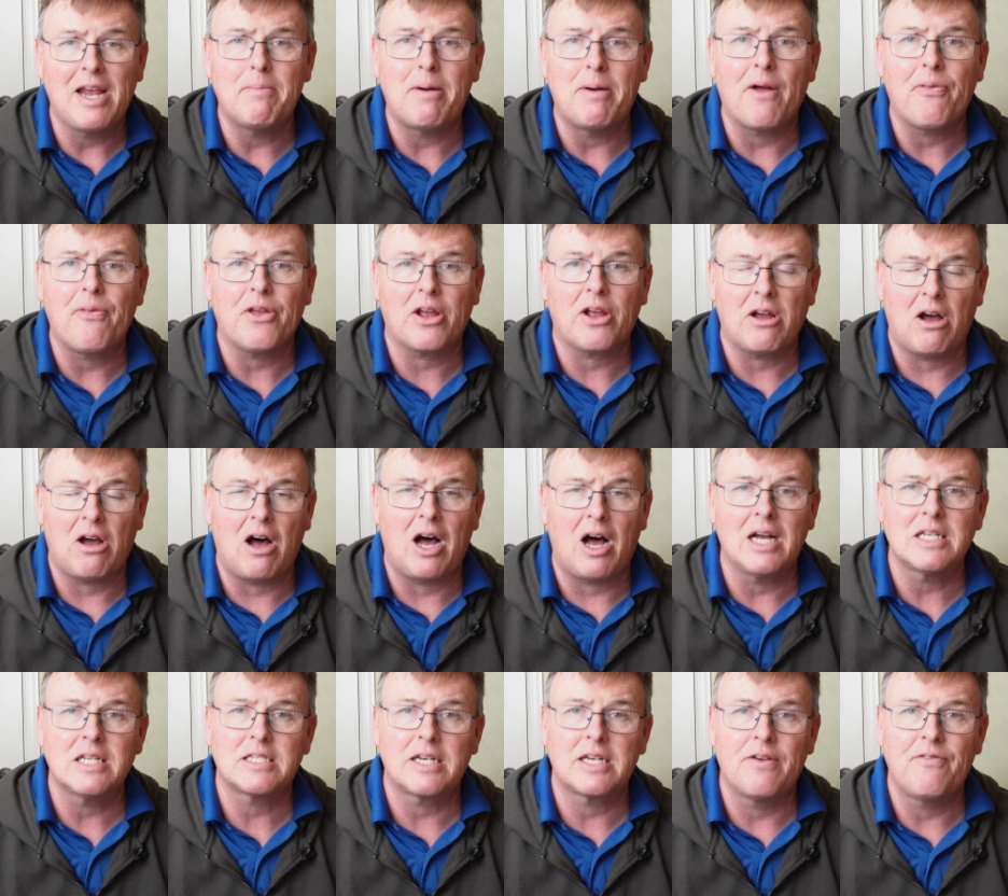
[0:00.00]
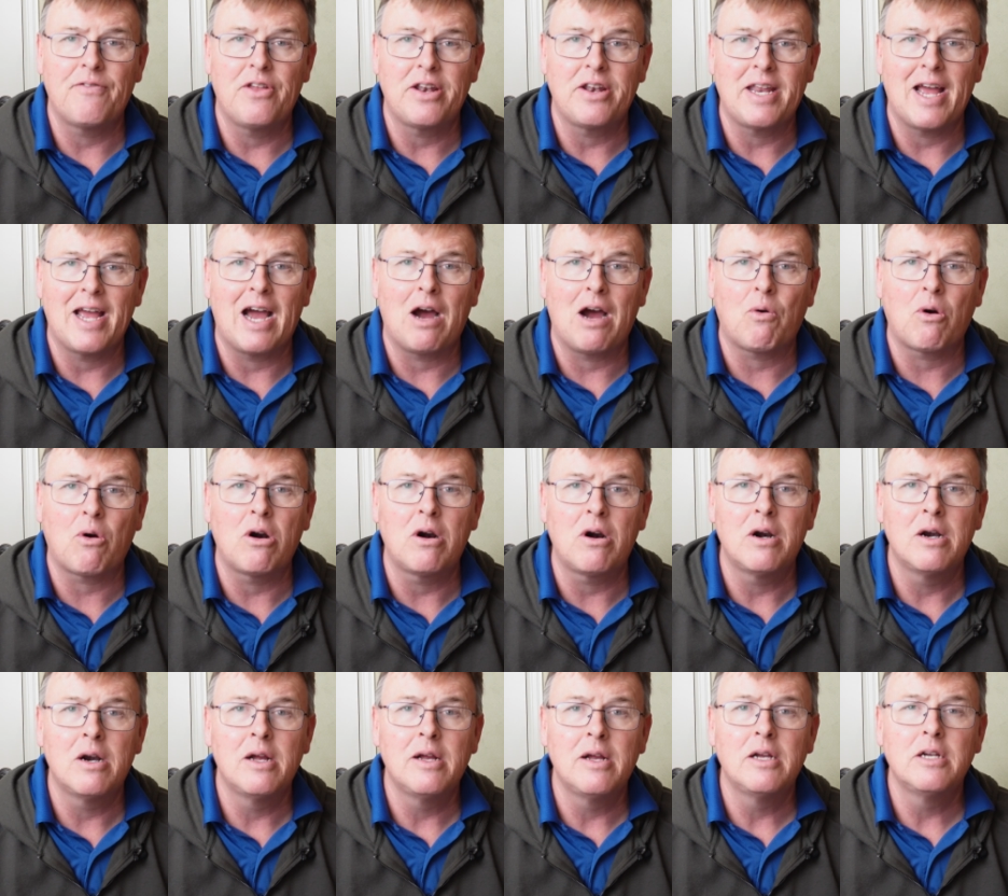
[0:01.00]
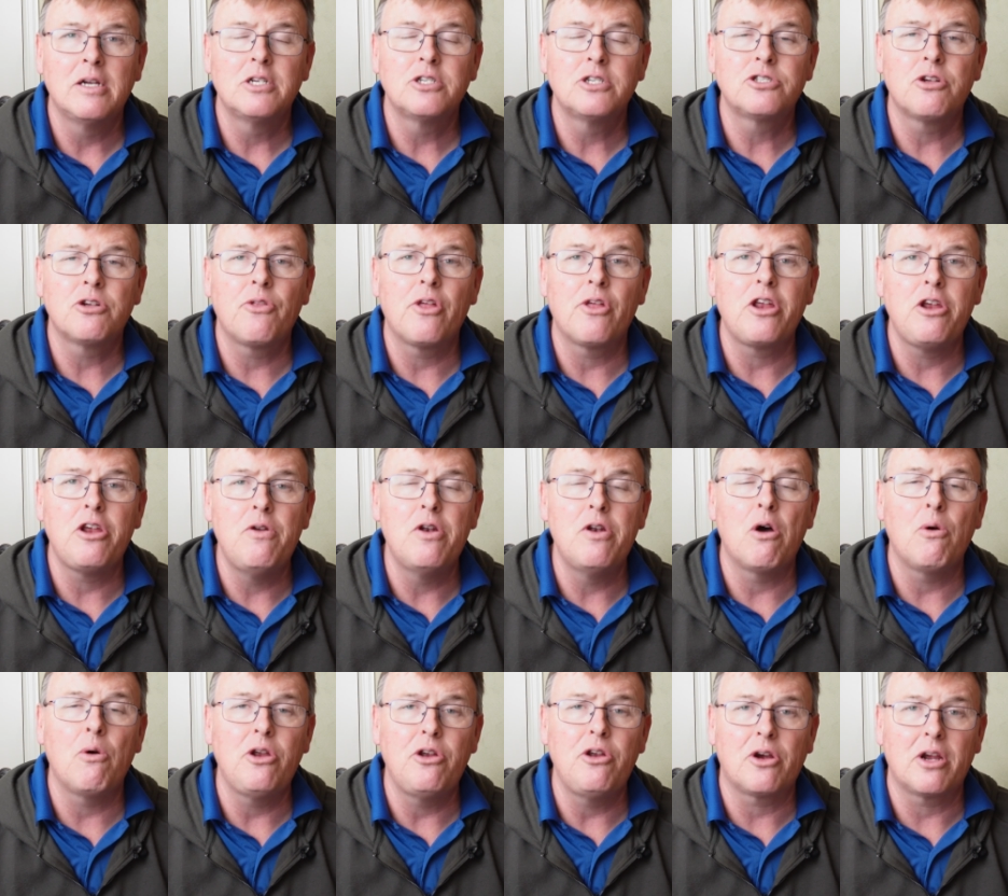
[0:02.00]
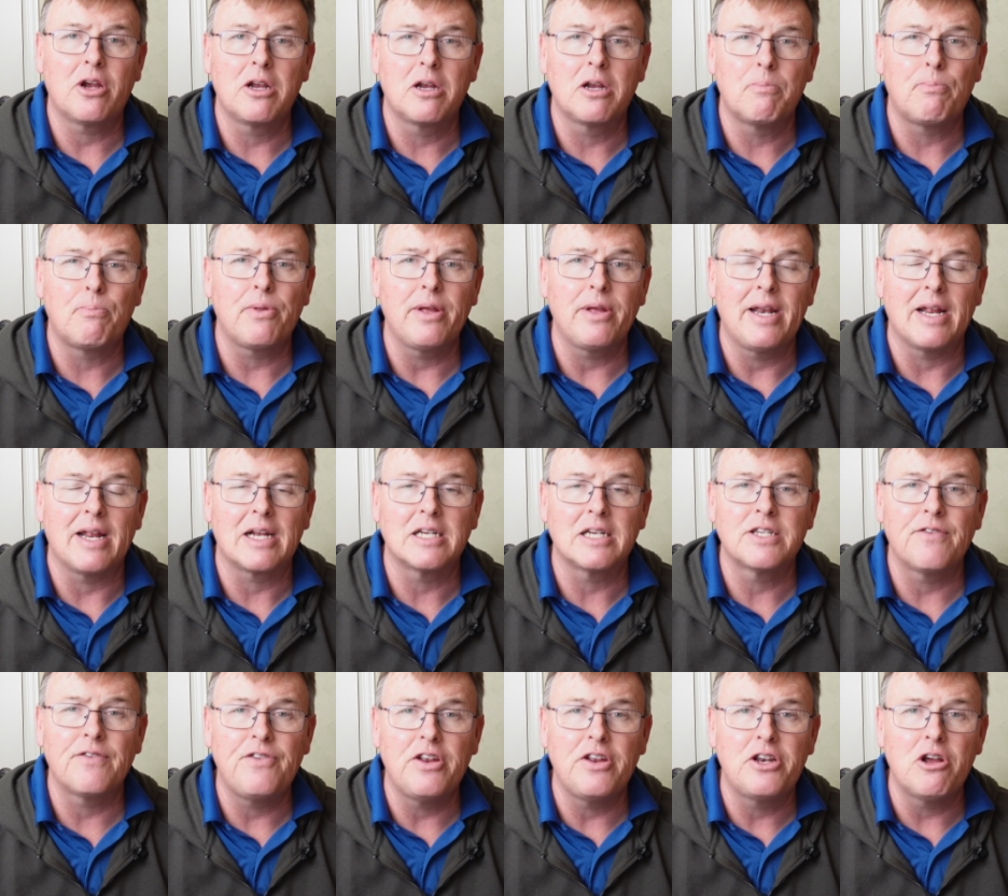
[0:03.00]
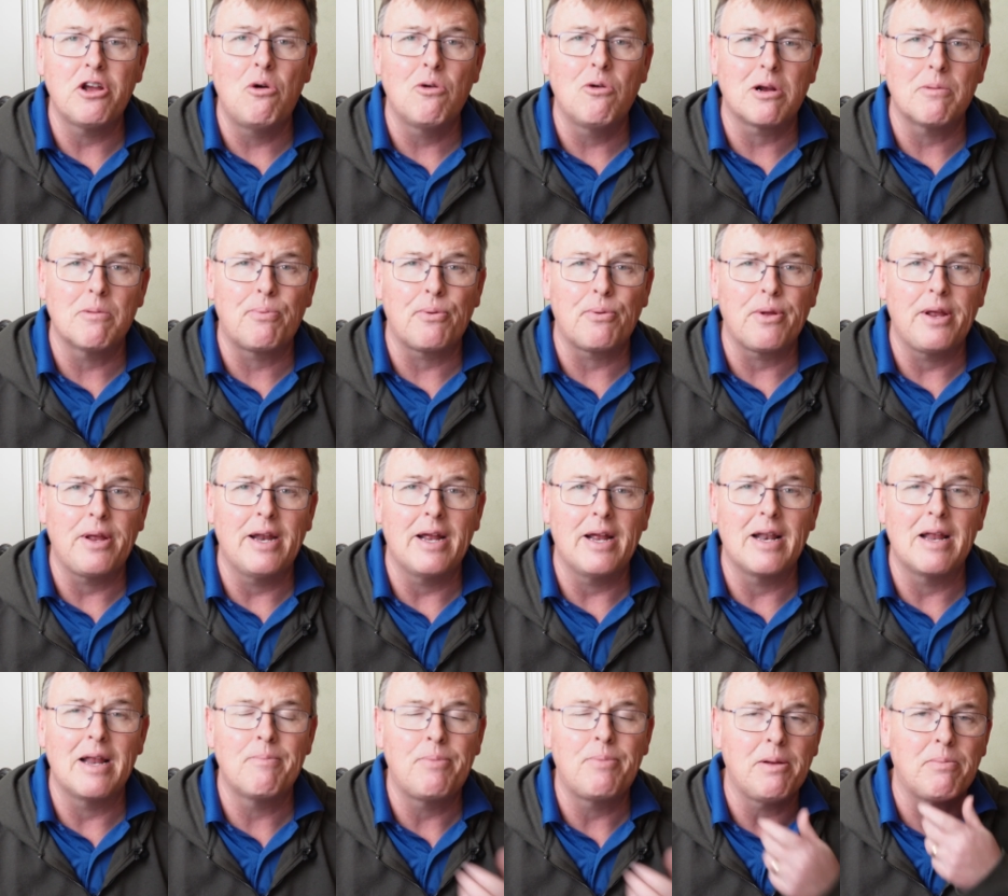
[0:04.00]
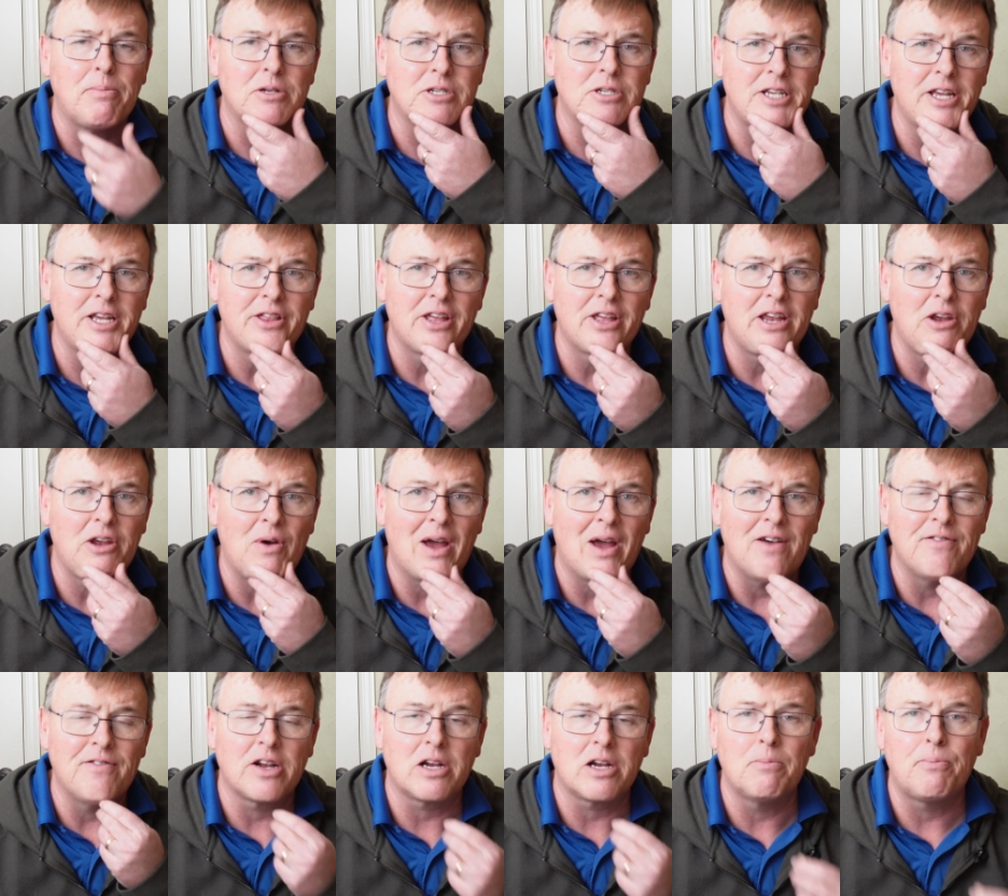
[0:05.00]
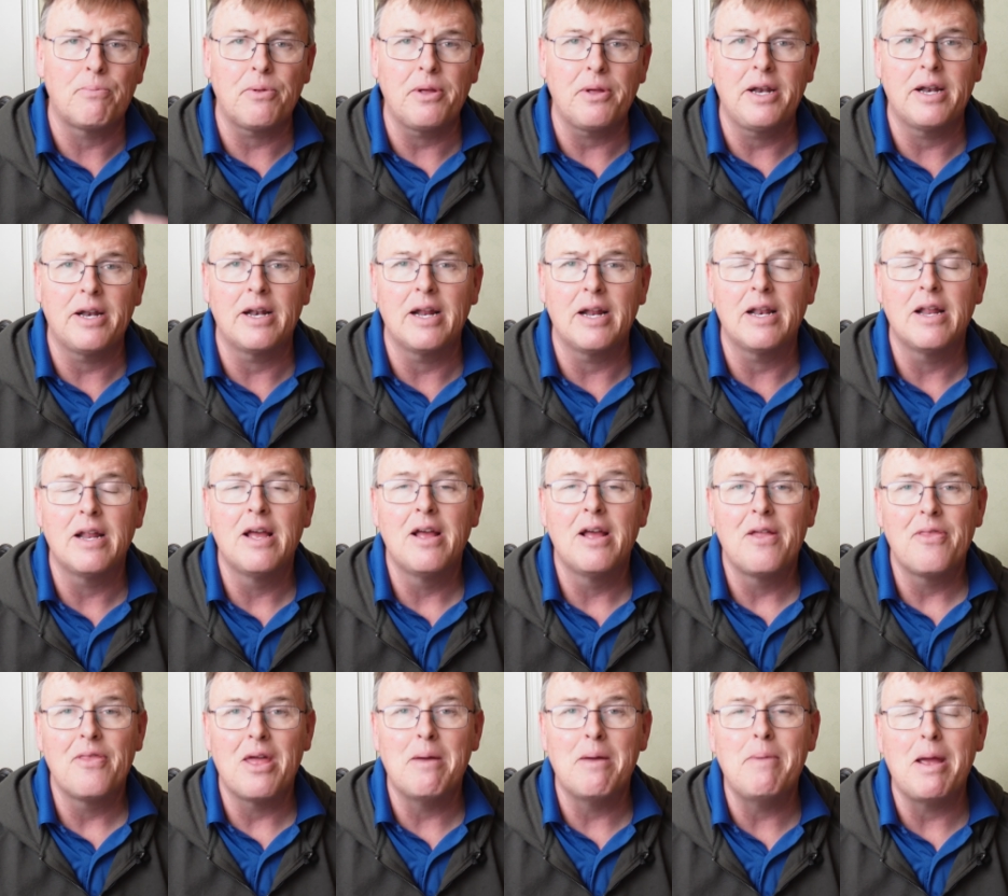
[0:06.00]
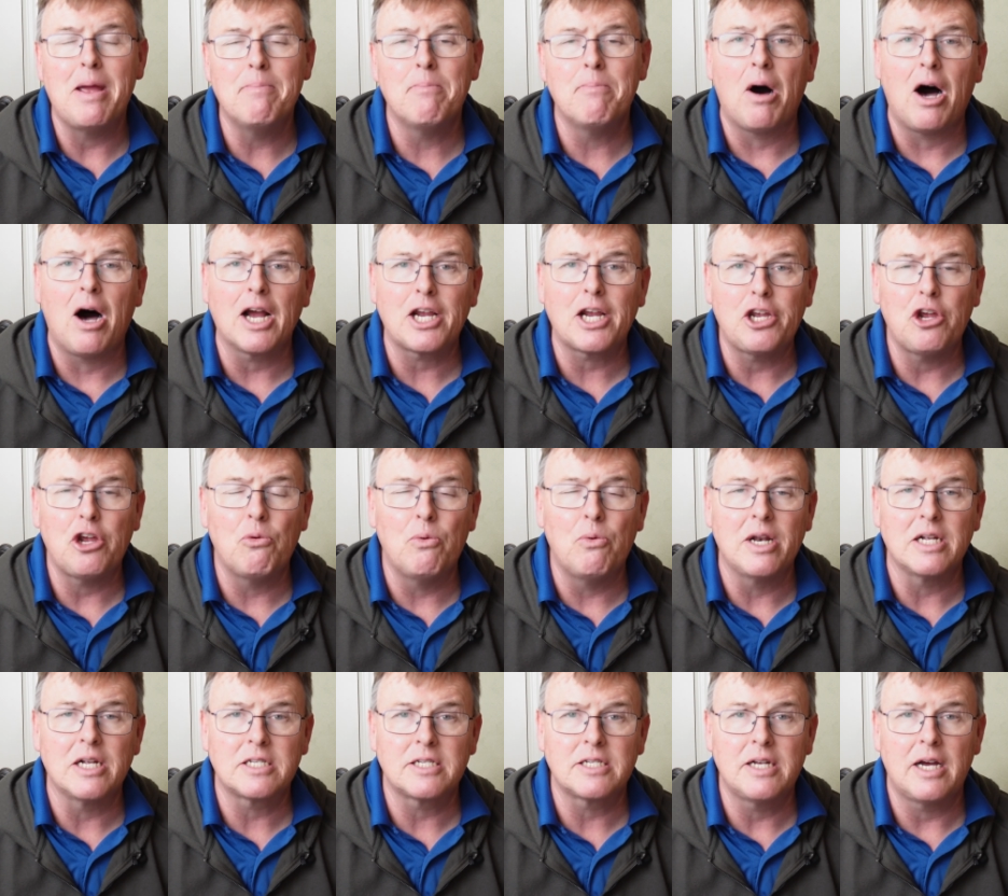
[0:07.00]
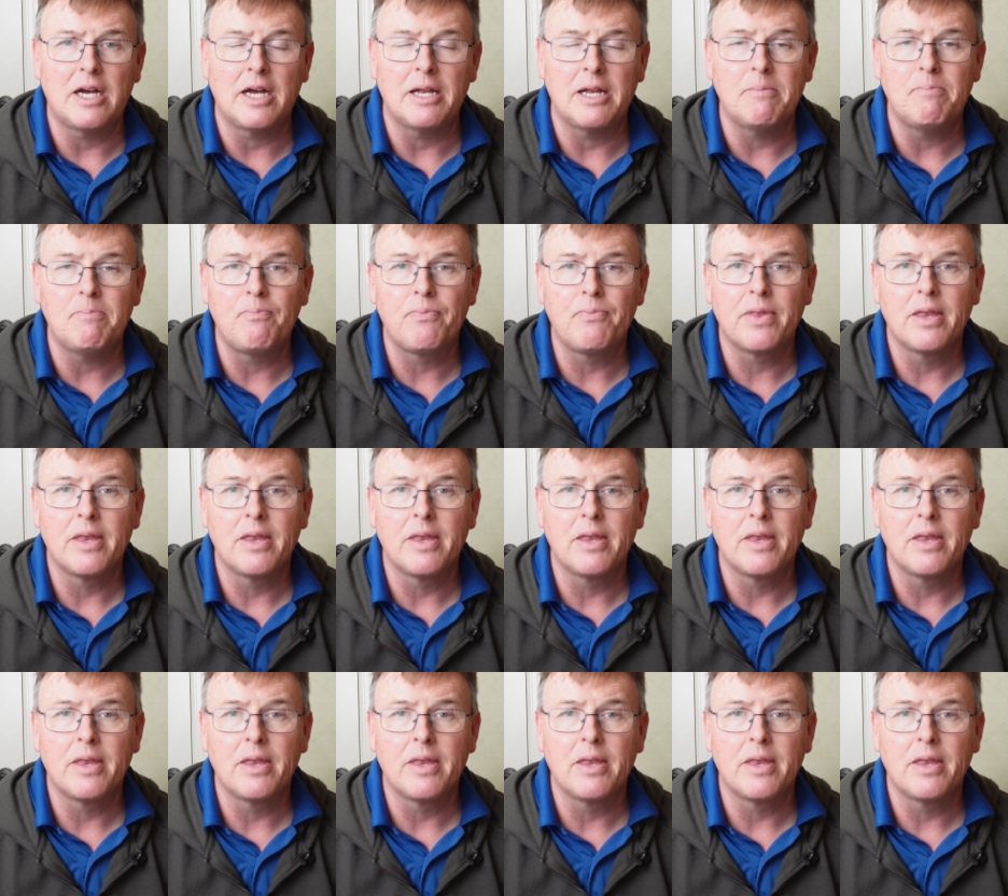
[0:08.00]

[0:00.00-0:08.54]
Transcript: about the cost of the tower so that you know you can complete it. Because if you don't complete it and people see that you haven't completed it, they may mock you when it's done.